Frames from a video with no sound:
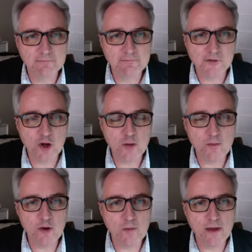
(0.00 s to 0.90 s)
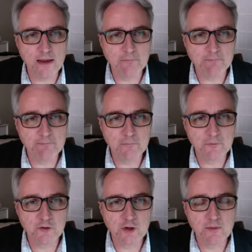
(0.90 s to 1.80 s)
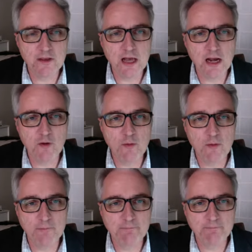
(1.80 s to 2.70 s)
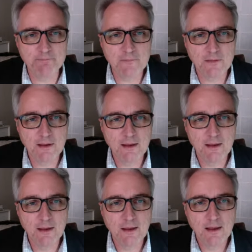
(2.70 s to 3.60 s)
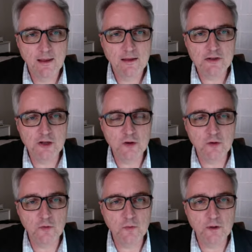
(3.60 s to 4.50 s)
Show me your money. Show me the colour of your money. So,